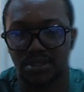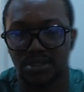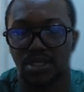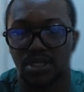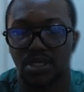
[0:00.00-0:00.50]

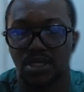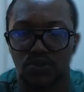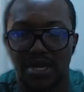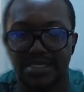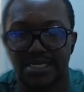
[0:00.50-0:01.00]
So
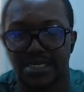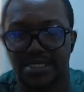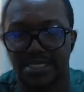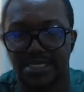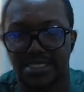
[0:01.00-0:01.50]
let's say
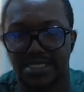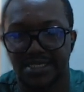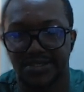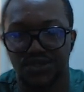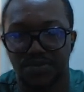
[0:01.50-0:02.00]
this is
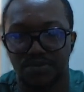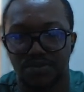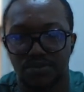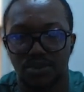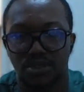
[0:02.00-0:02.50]
string,
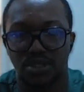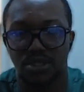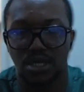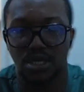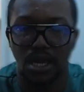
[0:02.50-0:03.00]

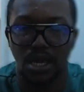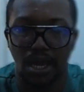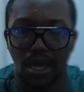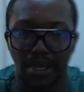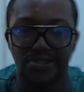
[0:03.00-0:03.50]

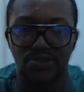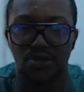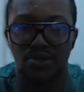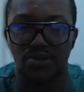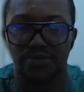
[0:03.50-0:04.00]
list of